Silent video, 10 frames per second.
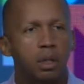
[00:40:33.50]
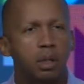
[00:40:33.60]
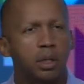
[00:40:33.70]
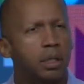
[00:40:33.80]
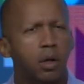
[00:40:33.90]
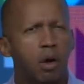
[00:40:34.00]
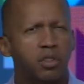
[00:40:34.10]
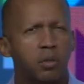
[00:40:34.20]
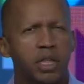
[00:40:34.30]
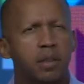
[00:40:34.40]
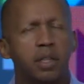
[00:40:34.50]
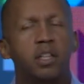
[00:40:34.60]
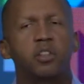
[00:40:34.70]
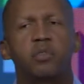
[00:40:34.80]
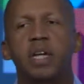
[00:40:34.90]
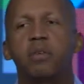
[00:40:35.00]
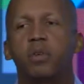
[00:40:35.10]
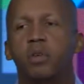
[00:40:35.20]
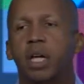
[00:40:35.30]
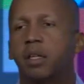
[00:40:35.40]
the incarcerated, the
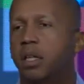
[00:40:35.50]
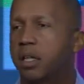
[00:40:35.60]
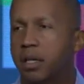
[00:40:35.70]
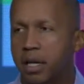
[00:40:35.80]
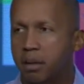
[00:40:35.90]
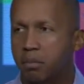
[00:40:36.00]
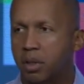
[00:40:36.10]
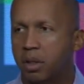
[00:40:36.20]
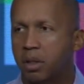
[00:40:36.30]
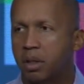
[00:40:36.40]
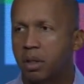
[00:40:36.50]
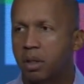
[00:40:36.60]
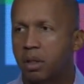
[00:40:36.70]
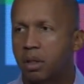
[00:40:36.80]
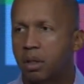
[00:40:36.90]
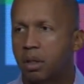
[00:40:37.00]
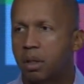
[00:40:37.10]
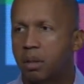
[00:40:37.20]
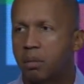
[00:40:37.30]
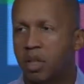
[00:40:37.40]
disfavored, and the condemned.
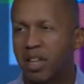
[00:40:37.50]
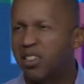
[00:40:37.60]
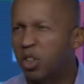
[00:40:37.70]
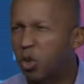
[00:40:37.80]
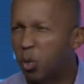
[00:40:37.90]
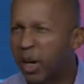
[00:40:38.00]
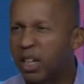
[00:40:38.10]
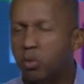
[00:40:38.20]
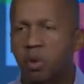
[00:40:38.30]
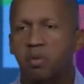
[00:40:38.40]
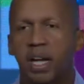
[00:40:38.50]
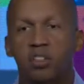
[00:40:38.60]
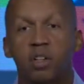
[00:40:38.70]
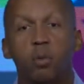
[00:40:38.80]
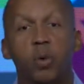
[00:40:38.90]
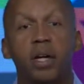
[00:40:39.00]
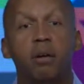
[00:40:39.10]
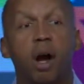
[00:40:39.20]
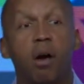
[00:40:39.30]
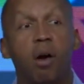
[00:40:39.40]
Because that's the greatest reflection of
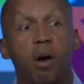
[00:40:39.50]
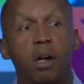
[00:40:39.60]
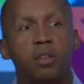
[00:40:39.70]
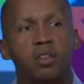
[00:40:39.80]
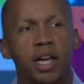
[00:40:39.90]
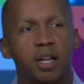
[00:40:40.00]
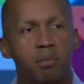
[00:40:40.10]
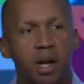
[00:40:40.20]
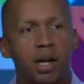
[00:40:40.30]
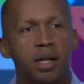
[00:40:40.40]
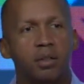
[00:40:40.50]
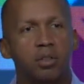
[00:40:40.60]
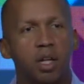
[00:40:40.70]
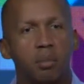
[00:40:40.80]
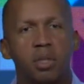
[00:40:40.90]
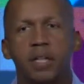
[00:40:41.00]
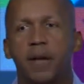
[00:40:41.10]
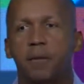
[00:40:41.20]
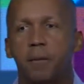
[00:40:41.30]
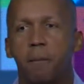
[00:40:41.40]
where our hearts and minds come together.